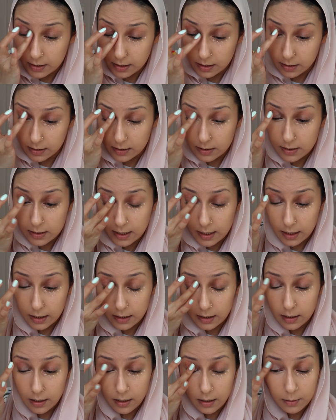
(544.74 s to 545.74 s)
gonna take
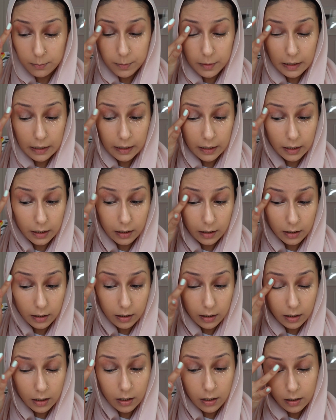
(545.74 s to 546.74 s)
it up
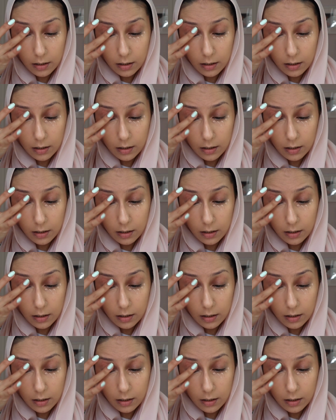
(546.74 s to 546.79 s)
here.